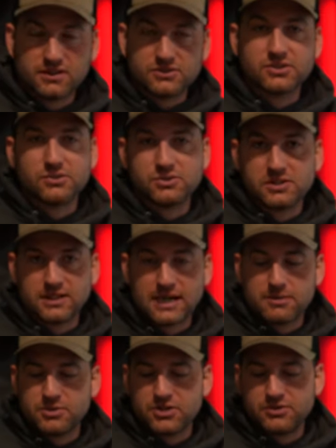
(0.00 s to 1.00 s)
and the solution that
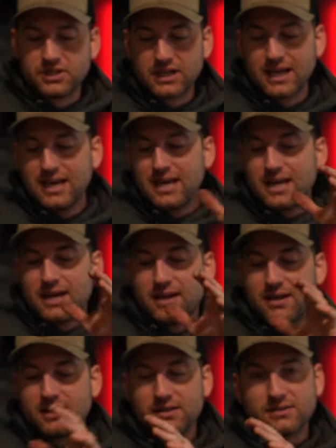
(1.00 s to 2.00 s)
I'm choosing,
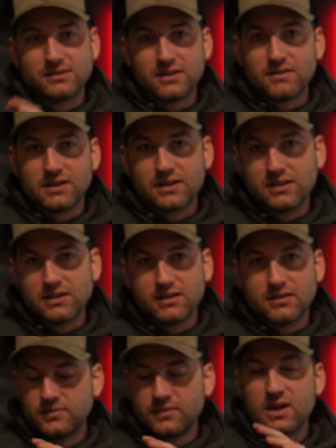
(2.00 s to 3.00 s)
is
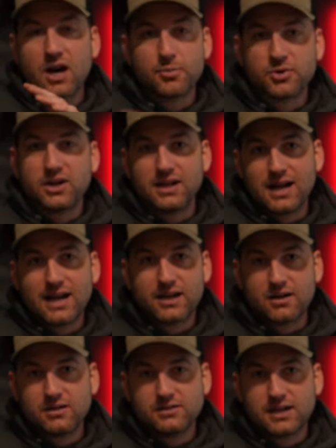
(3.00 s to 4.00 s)
the upgraded
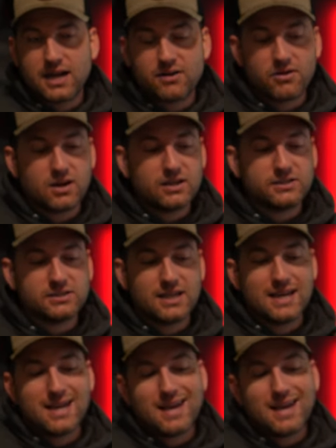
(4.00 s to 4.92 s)
Icon tie rods,